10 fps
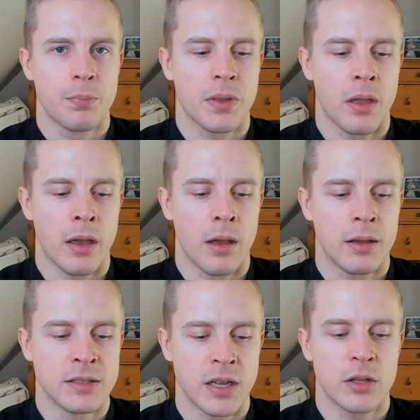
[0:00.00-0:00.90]
uh,
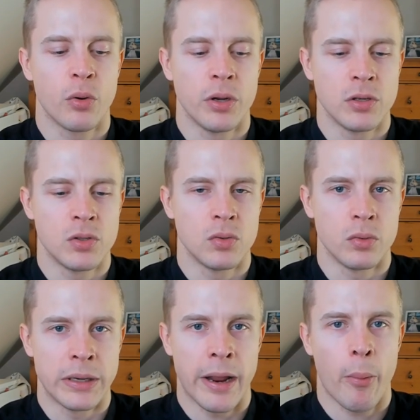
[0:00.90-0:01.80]
is not going to
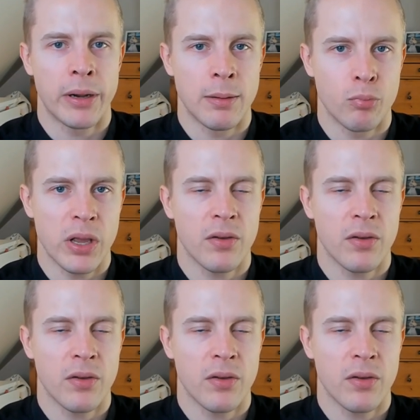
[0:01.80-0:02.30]
inherently break